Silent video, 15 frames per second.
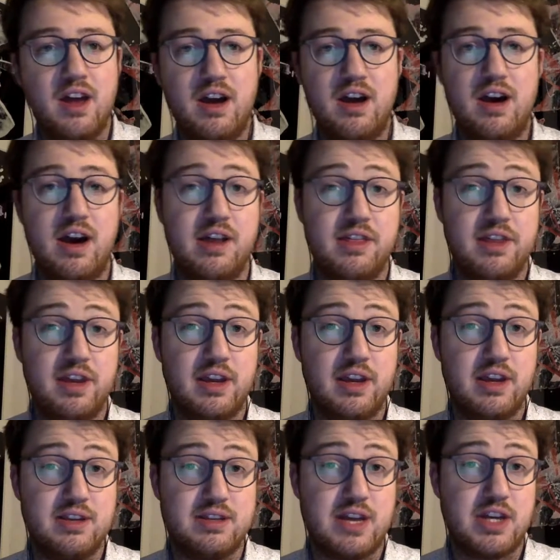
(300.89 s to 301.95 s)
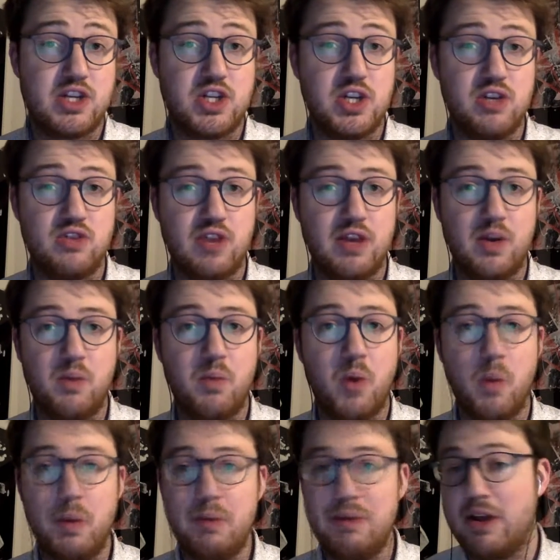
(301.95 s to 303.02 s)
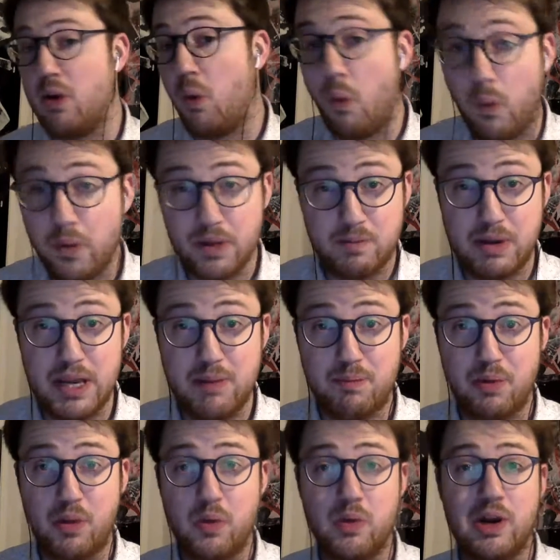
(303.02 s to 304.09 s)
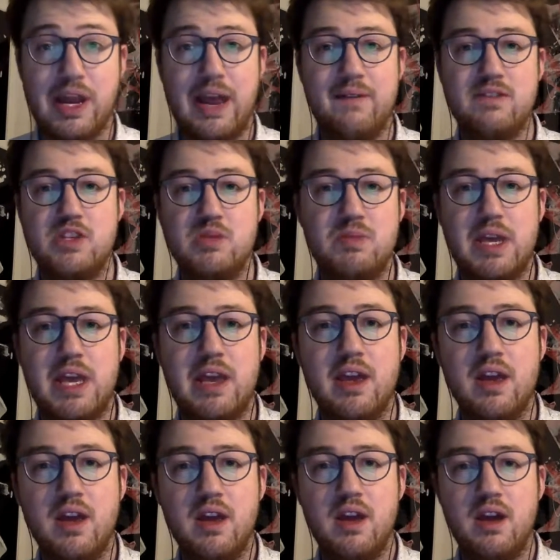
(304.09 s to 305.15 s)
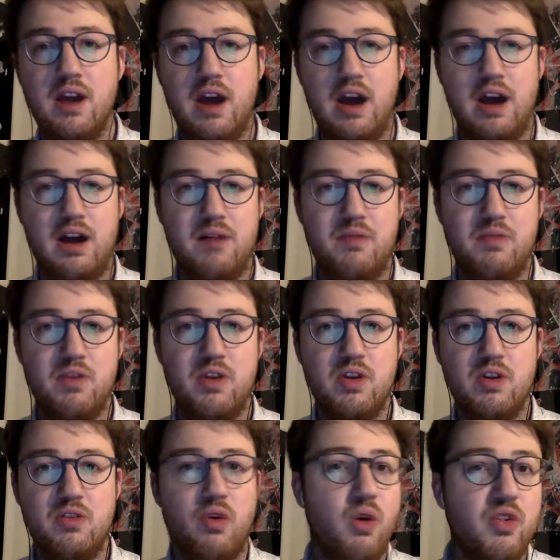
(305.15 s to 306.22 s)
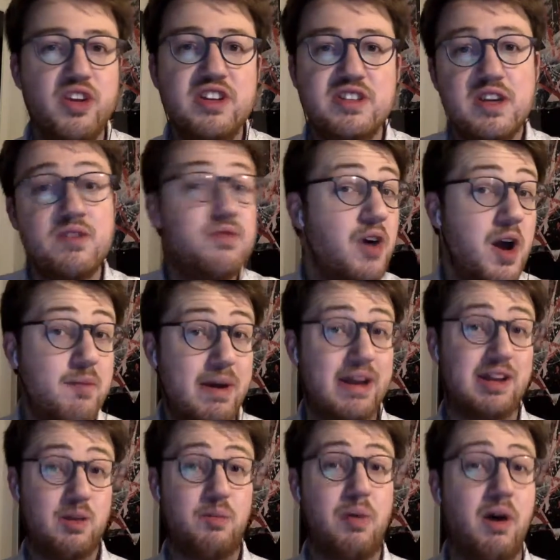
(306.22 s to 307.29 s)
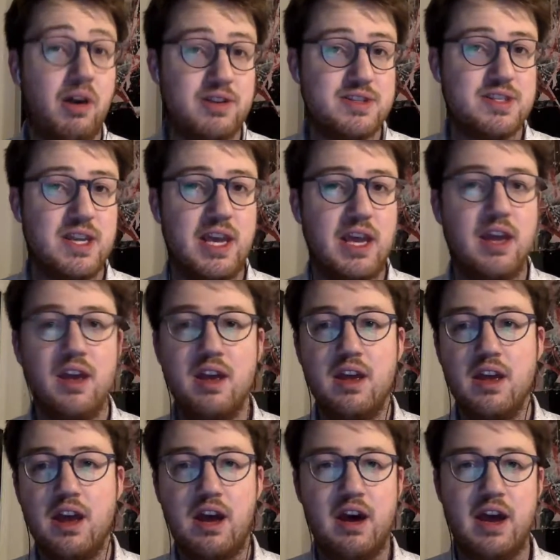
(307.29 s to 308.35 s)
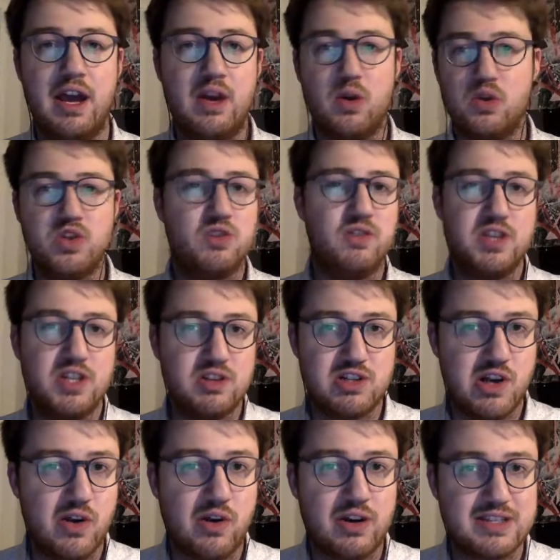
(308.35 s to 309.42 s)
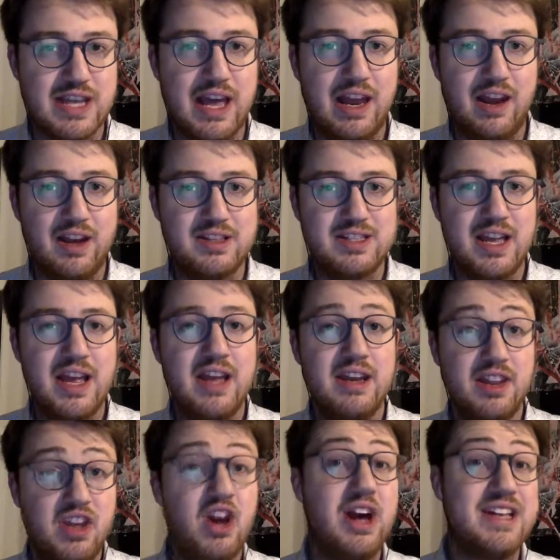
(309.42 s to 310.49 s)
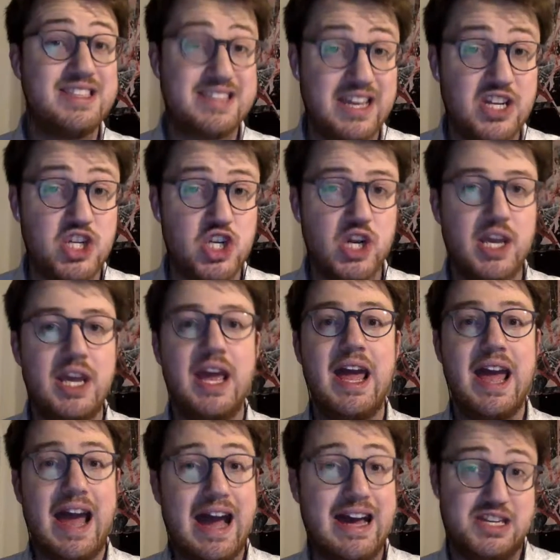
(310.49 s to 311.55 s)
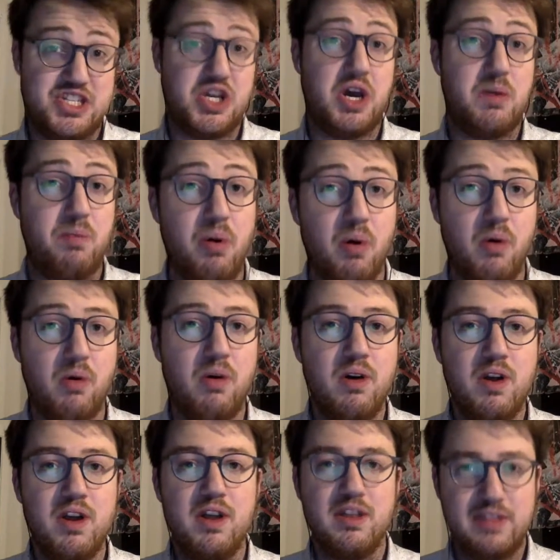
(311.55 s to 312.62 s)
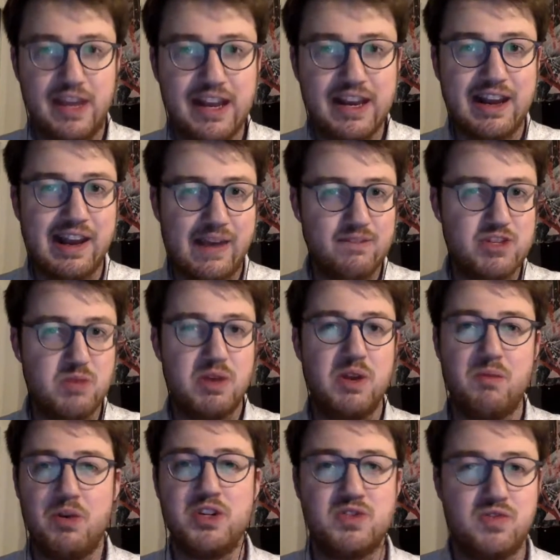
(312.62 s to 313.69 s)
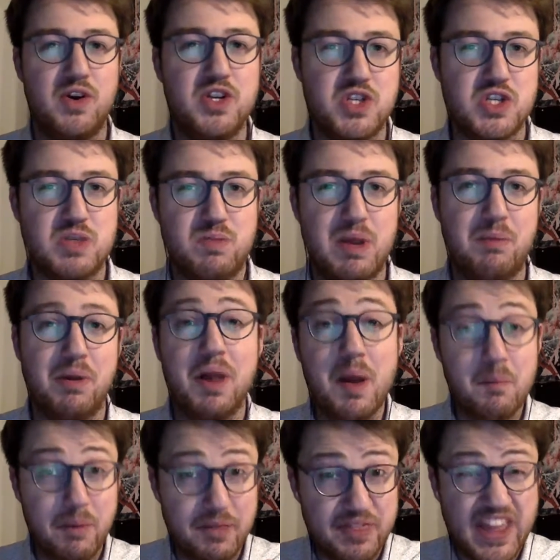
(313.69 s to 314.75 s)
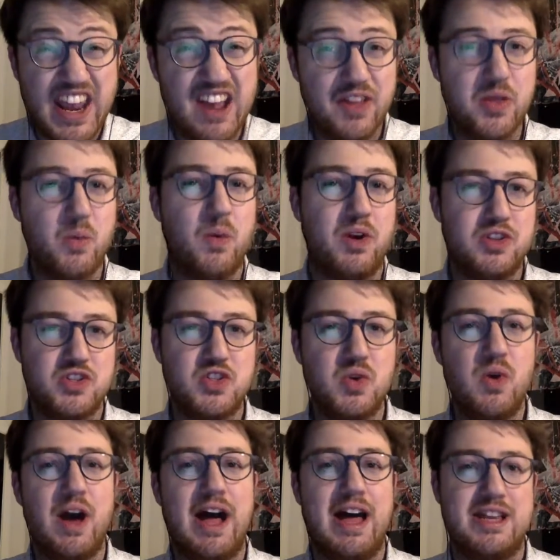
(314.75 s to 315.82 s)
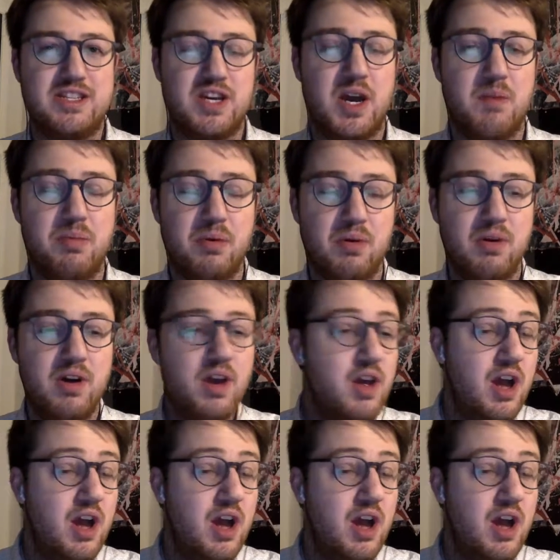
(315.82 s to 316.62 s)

I think it is actually a drain on poor people, and all the people who claim to be for this environmental policy in order to reduce low-cost airlines, they are essentially anti-poor. They claim to be the most virtuous people, but they are the ones who are anti-poor.